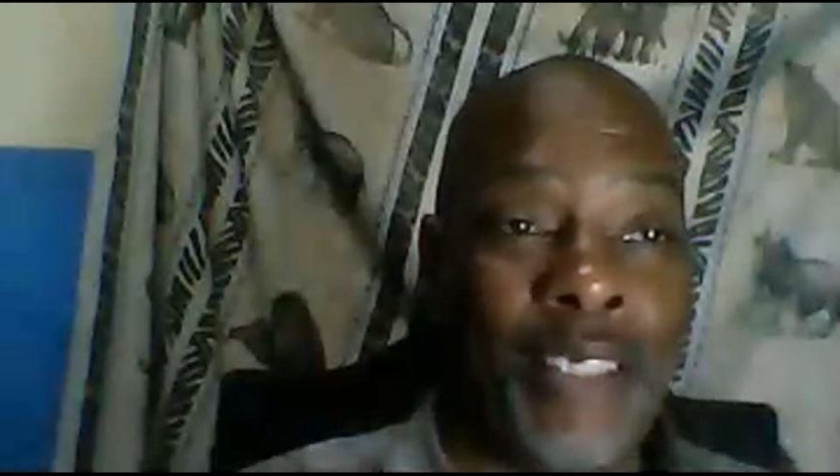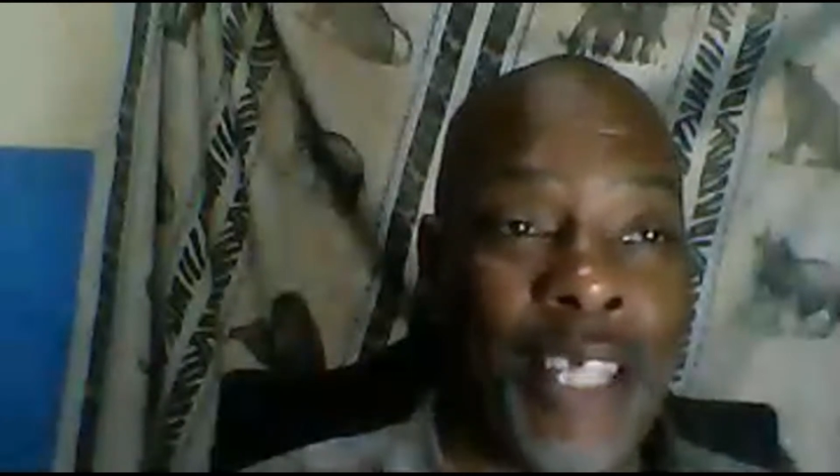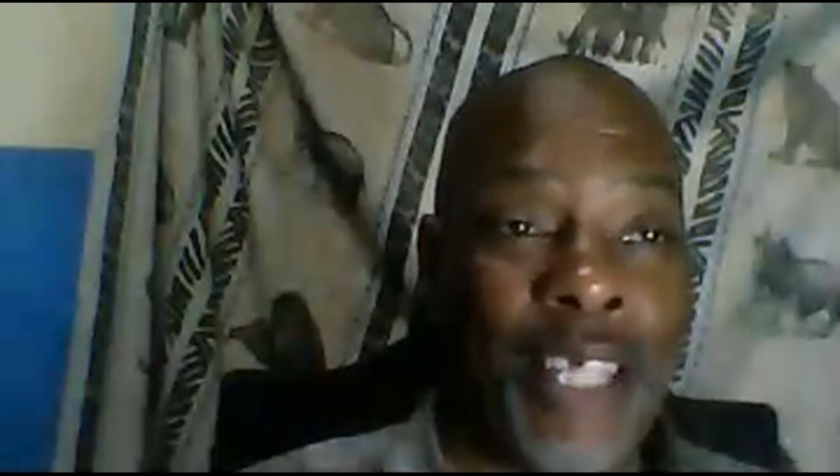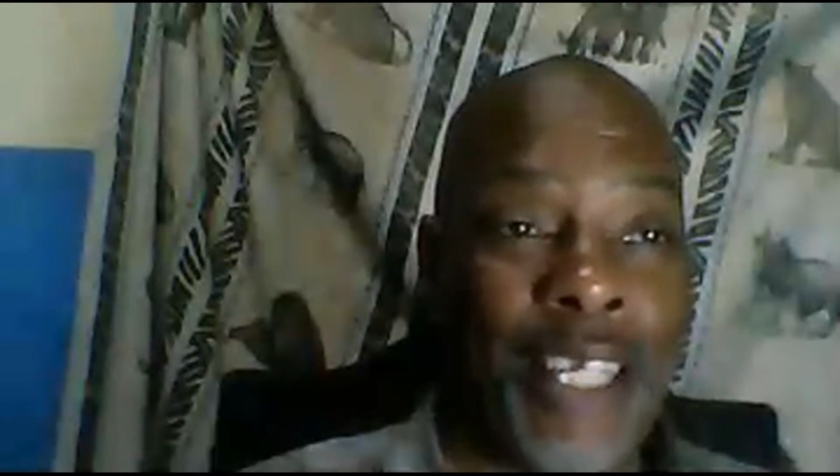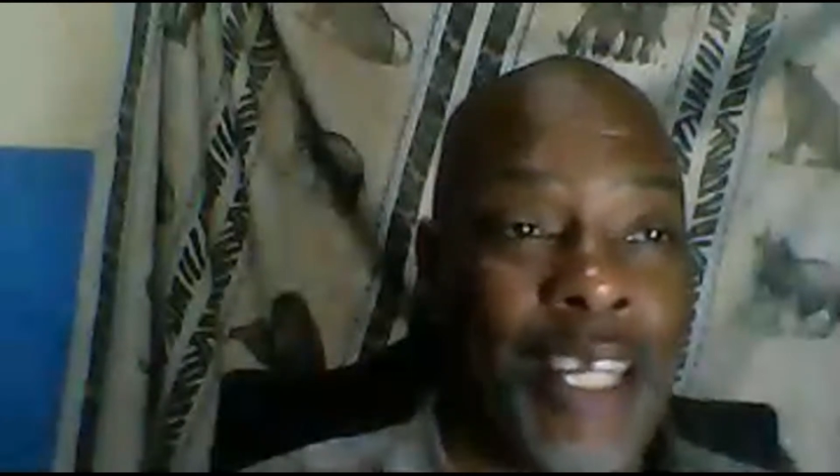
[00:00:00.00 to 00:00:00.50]

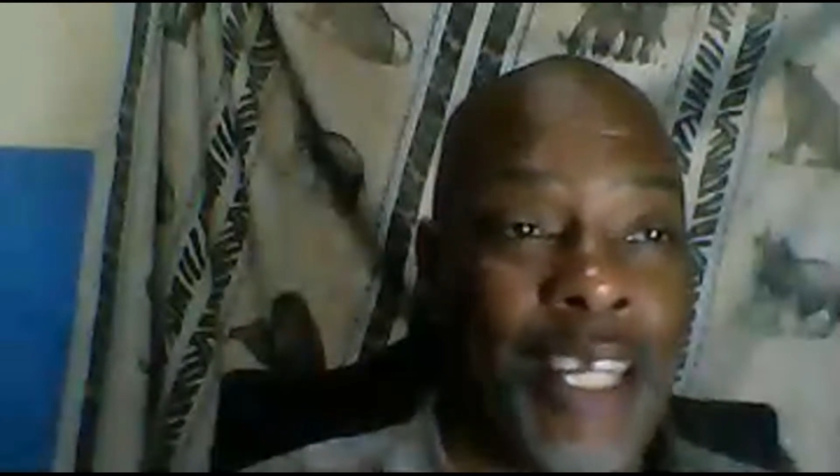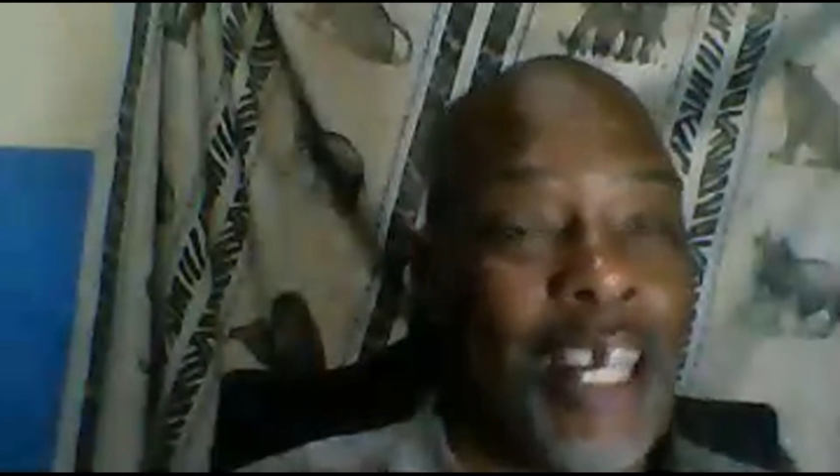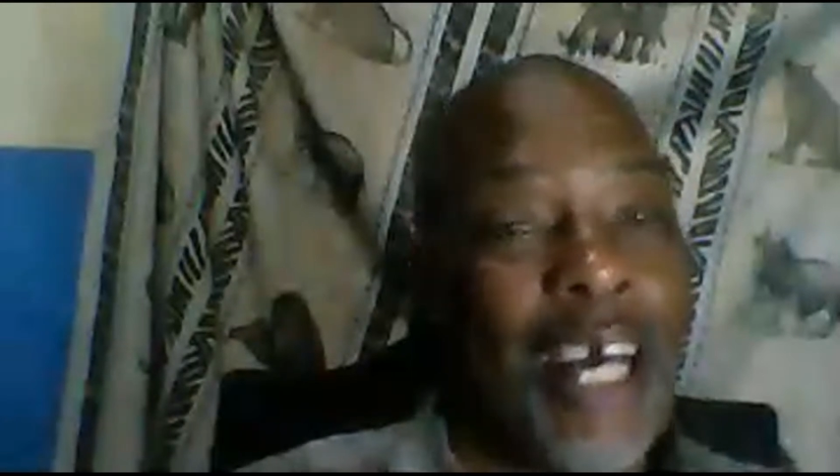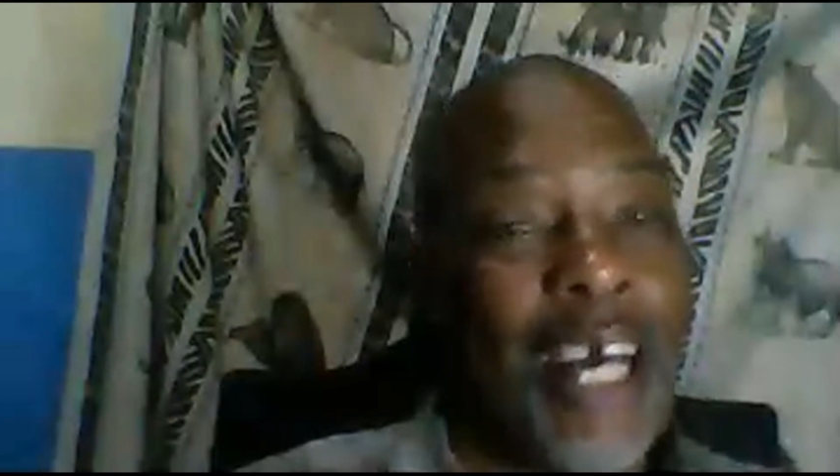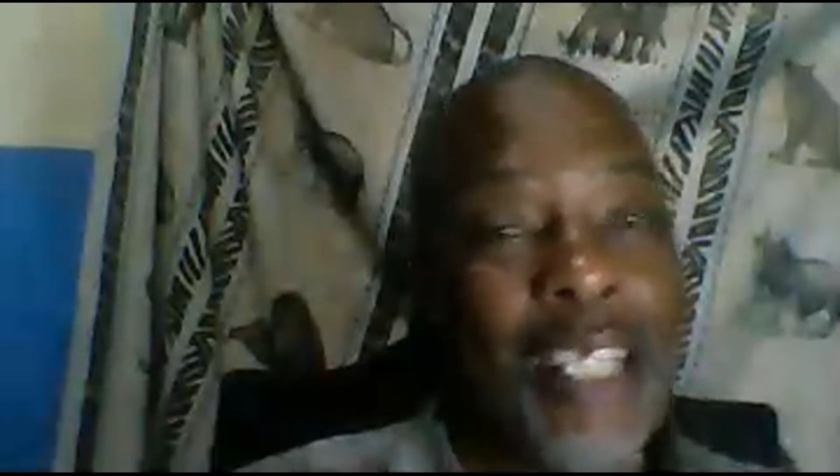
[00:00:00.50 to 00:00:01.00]
Why they all
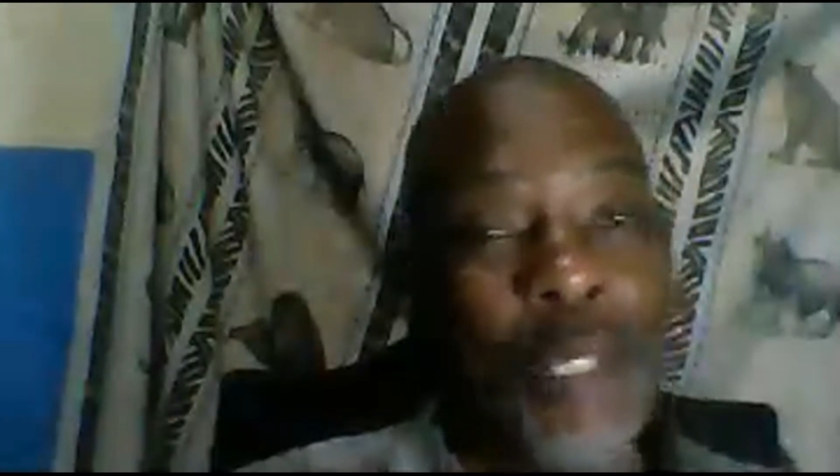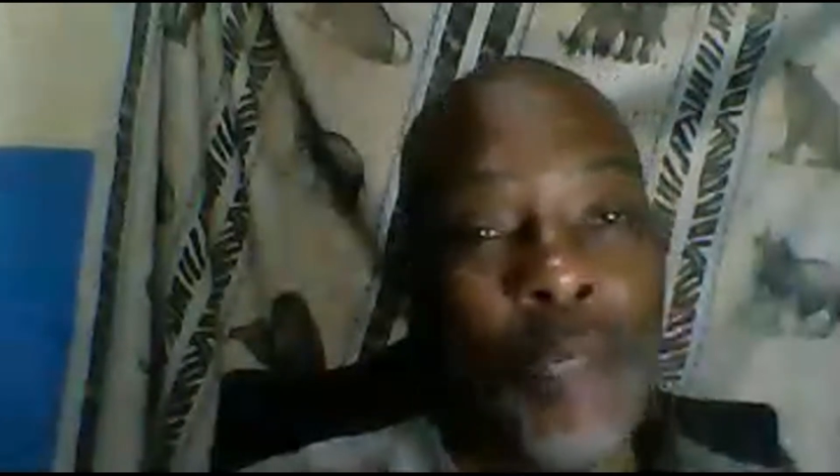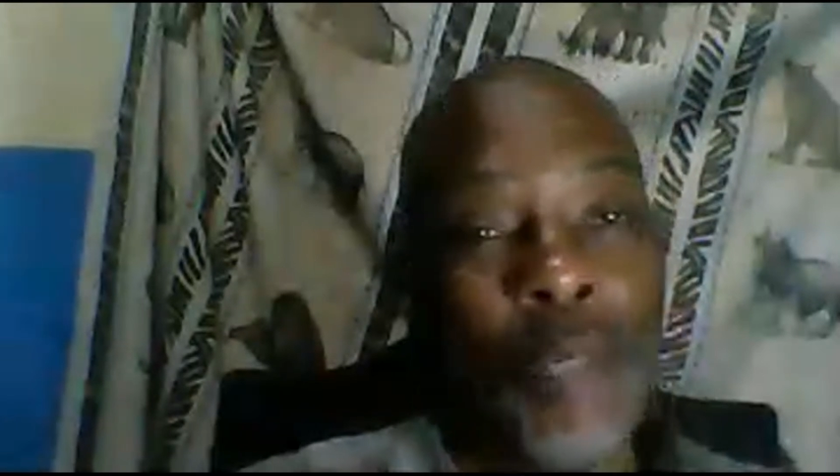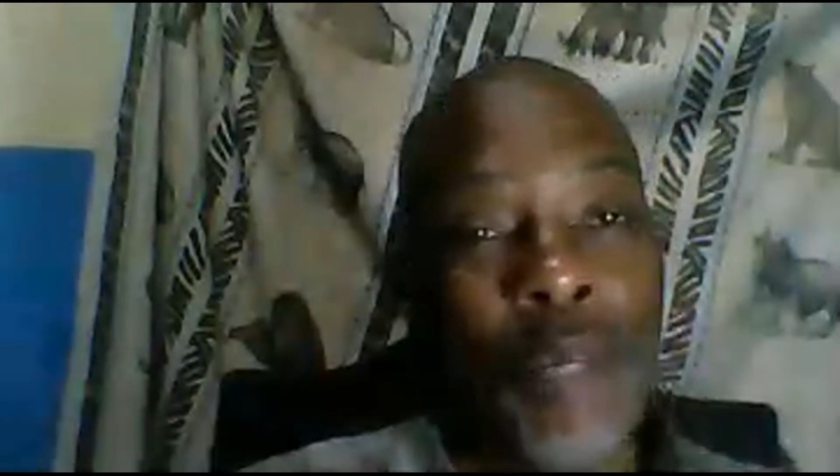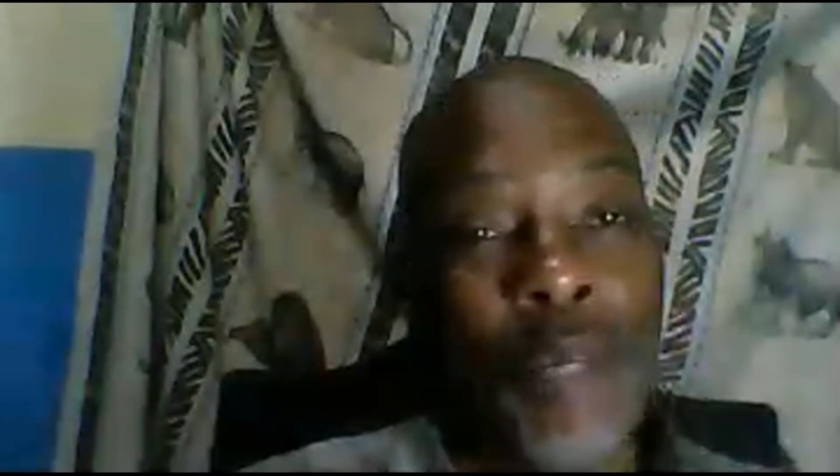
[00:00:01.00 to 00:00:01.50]
sitting?"
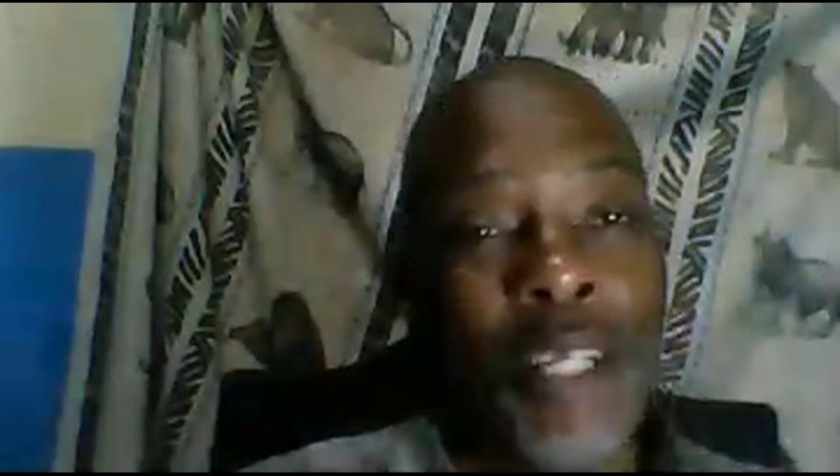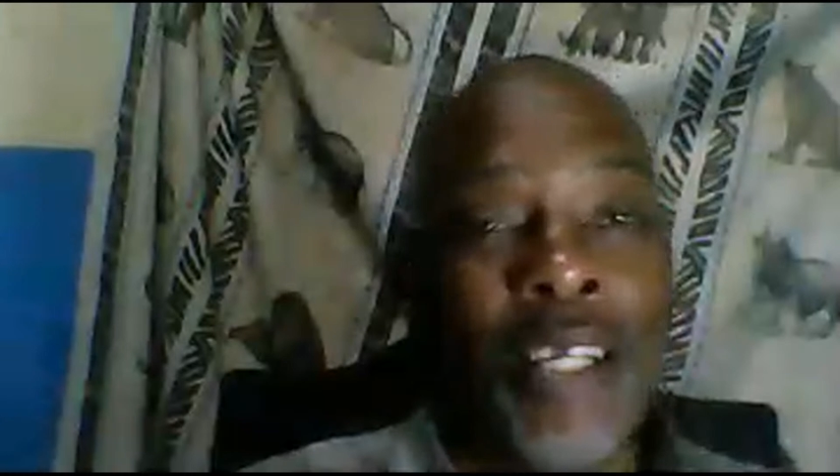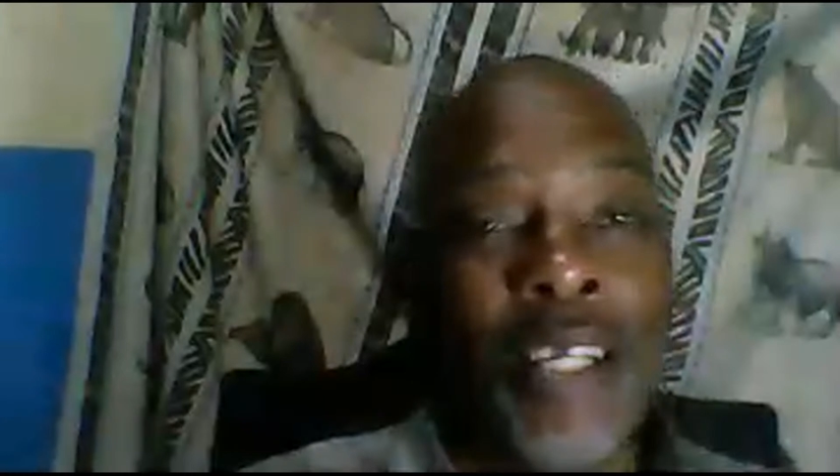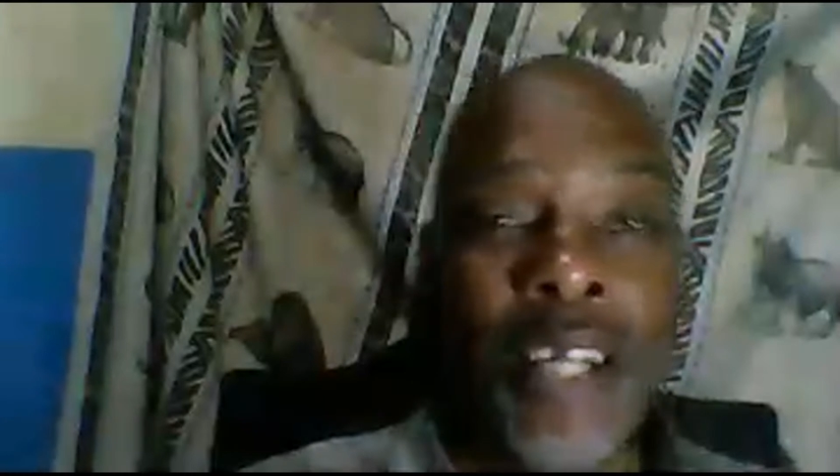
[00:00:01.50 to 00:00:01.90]
I told the brother,